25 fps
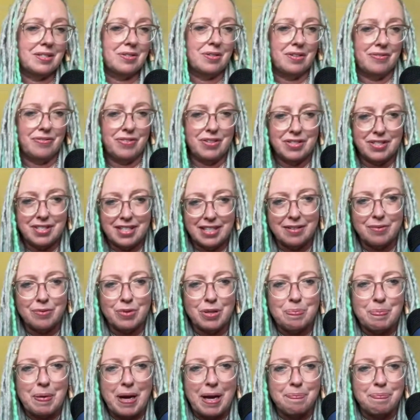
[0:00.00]
So if you're sitting
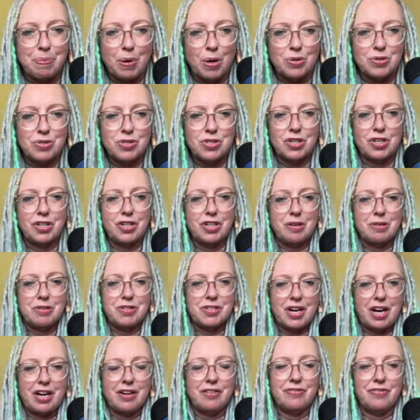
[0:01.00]
with bad posture, your
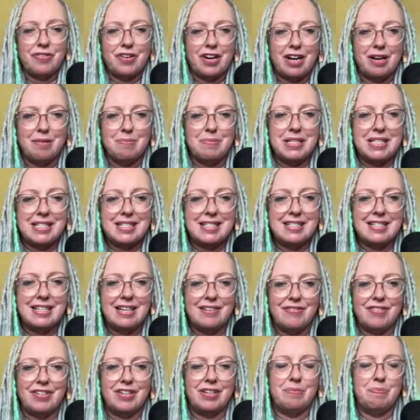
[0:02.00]
diaphragm is
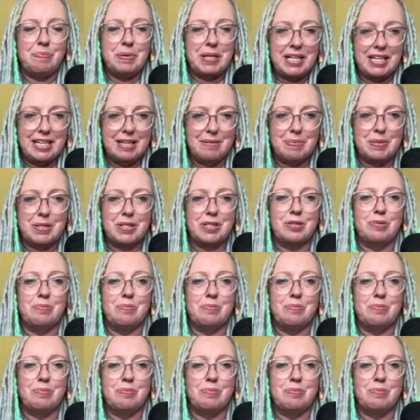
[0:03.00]
never being able